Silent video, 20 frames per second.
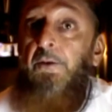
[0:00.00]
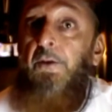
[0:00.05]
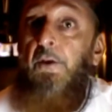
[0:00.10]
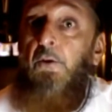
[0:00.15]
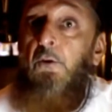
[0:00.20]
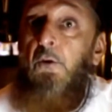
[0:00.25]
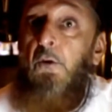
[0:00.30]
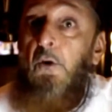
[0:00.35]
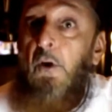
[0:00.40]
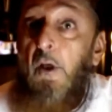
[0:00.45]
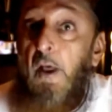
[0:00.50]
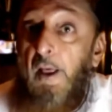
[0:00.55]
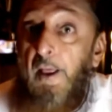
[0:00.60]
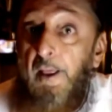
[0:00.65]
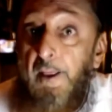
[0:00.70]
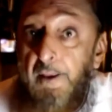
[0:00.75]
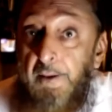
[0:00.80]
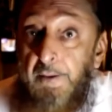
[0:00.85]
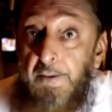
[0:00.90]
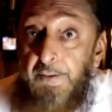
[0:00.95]
The
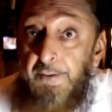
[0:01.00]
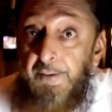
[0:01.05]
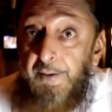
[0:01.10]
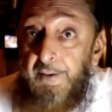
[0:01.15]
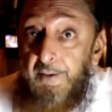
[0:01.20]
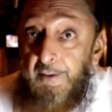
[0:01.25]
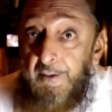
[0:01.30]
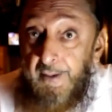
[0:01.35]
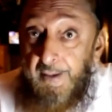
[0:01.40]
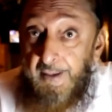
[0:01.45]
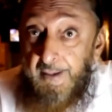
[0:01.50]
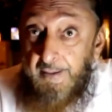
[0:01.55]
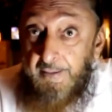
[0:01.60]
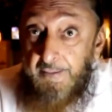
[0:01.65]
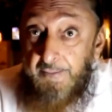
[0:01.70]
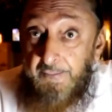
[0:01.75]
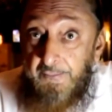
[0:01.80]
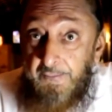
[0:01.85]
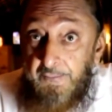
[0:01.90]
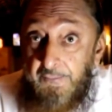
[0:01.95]
Quran
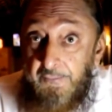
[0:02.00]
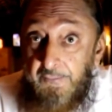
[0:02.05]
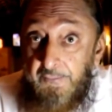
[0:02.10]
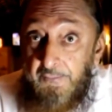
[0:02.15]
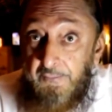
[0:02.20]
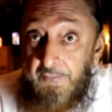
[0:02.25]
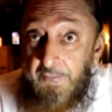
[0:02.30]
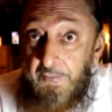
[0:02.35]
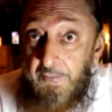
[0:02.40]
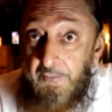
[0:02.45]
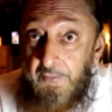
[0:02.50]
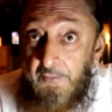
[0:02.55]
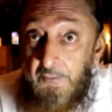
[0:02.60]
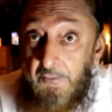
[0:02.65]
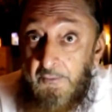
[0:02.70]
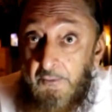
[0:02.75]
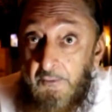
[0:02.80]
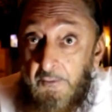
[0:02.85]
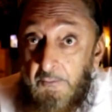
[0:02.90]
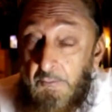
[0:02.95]
declares,
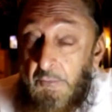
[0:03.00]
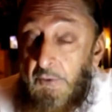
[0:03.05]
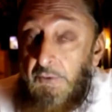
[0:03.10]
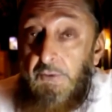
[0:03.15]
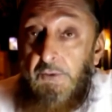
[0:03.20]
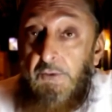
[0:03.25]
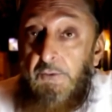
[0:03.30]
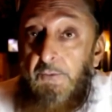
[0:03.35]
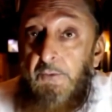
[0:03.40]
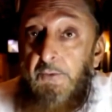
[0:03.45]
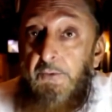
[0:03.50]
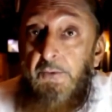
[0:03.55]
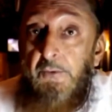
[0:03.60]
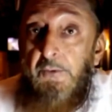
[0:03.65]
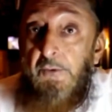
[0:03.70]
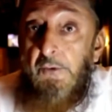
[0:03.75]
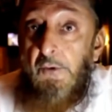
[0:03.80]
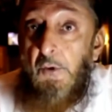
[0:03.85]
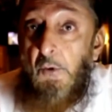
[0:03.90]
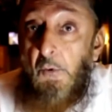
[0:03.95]
but you wouldn't
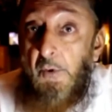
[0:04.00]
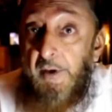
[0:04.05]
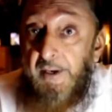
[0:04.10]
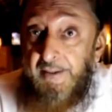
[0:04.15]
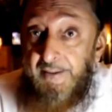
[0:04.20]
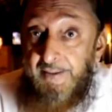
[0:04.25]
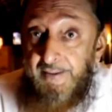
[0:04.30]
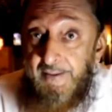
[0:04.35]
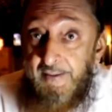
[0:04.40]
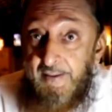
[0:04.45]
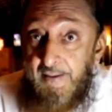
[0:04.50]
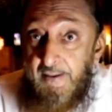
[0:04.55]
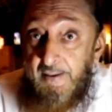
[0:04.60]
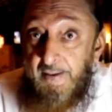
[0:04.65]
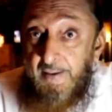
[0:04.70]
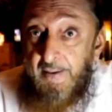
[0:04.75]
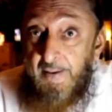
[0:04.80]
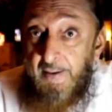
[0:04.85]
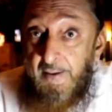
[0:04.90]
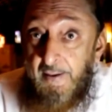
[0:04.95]
know it
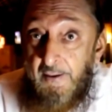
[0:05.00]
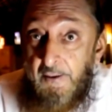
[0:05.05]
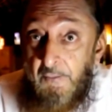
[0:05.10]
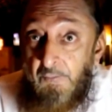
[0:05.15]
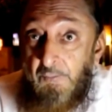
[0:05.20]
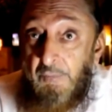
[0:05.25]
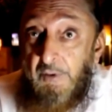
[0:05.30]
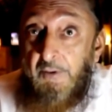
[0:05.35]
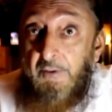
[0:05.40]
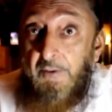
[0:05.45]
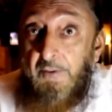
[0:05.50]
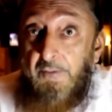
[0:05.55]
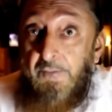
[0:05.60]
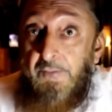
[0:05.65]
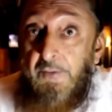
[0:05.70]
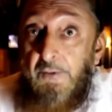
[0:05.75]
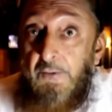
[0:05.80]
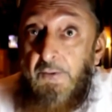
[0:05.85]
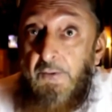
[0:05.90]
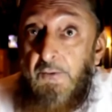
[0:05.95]

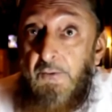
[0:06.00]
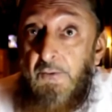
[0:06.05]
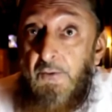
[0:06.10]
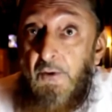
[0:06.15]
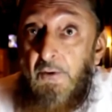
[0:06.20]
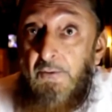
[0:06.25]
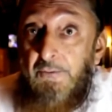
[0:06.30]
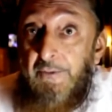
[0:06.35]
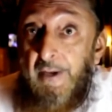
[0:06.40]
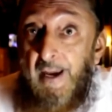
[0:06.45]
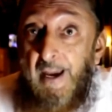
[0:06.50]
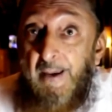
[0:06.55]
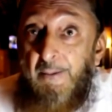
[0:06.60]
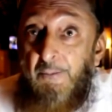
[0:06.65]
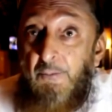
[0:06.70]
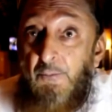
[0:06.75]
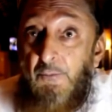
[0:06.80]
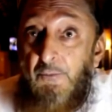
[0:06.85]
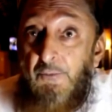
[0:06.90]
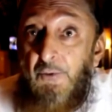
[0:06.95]
because the New York
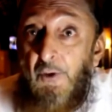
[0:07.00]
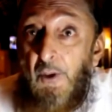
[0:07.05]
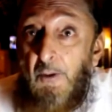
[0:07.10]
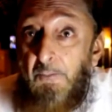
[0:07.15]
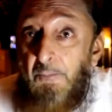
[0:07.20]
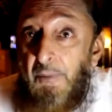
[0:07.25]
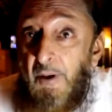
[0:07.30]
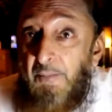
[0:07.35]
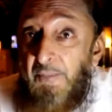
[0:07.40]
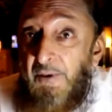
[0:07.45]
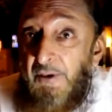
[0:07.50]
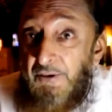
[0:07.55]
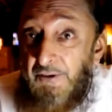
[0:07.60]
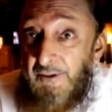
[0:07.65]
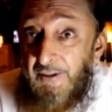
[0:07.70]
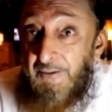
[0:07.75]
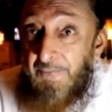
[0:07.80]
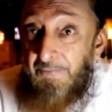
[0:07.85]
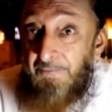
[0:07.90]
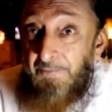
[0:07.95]
Times would not
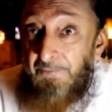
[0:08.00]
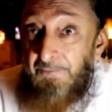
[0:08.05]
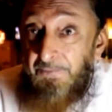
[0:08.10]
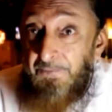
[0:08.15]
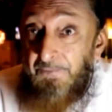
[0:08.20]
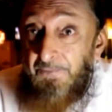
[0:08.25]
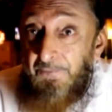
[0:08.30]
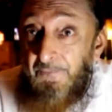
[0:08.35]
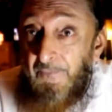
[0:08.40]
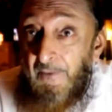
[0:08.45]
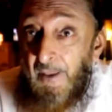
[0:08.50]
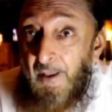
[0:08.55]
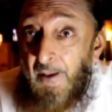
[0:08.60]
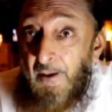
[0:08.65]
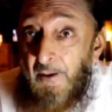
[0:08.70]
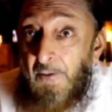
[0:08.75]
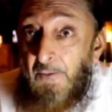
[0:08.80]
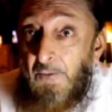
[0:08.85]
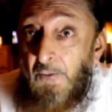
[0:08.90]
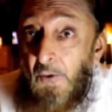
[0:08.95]
publish it,
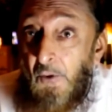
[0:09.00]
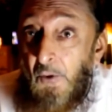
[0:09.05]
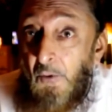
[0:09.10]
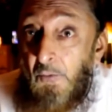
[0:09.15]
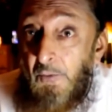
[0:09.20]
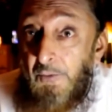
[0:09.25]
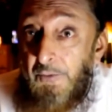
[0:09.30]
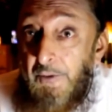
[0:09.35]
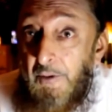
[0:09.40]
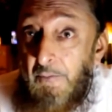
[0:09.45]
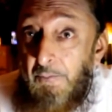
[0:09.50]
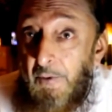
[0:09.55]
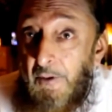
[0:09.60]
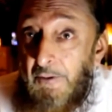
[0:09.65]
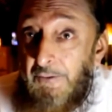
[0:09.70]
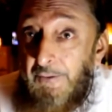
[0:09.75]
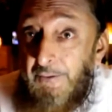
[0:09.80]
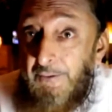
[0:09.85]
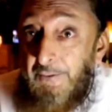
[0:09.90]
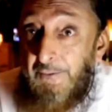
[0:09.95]
nor would the
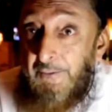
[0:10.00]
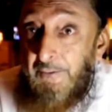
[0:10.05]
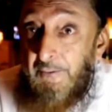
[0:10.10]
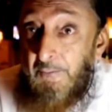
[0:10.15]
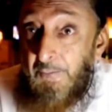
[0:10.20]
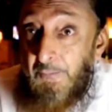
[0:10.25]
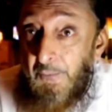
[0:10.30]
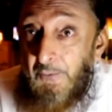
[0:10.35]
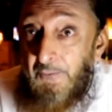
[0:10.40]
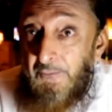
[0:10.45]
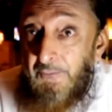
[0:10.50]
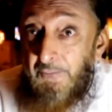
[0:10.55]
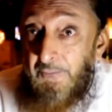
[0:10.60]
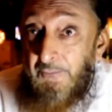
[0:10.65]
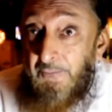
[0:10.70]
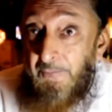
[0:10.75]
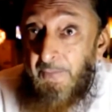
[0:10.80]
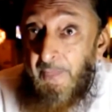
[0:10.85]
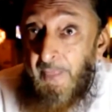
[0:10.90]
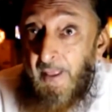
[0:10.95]
Washington Post,
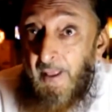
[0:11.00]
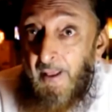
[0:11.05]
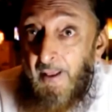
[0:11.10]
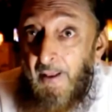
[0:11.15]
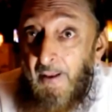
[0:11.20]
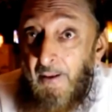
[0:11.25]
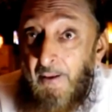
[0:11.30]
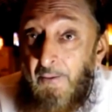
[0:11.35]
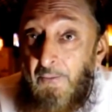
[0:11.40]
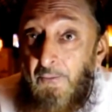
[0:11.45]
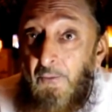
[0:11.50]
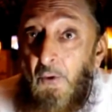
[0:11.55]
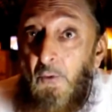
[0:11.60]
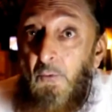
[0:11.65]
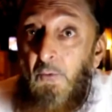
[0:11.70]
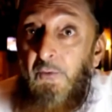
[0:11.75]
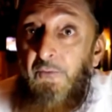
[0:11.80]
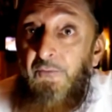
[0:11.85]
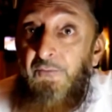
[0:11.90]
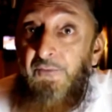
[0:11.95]

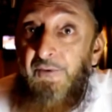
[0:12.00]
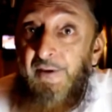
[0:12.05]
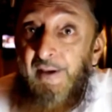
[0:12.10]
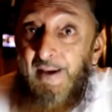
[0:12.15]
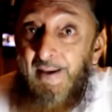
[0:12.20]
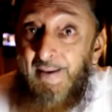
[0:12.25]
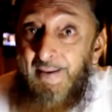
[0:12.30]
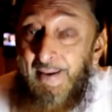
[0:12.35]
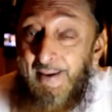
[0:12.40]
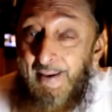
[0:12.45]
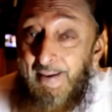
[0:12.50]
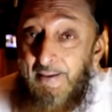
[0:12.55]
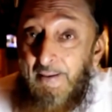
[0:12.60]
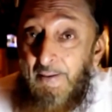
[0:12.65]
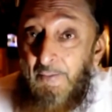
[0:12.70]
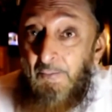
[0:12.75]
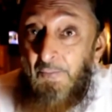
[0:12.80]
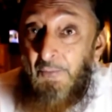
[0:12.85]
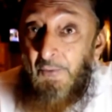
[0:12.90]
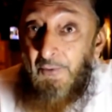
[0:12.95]
nor would
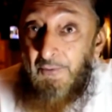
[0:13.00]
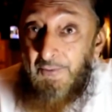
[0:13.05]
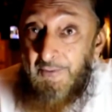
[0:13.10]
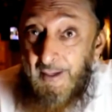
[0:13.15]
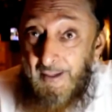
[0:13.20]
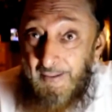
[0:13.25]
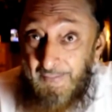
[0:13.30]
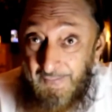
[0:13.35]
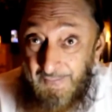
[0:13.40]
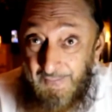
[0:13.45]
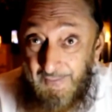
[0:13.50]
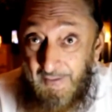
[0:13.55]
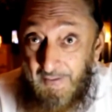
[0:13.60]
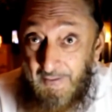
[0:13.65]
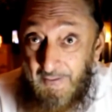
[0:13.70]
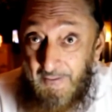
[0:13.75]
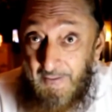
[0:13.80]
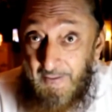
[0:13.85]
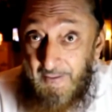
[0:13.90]
CNN broadcast it.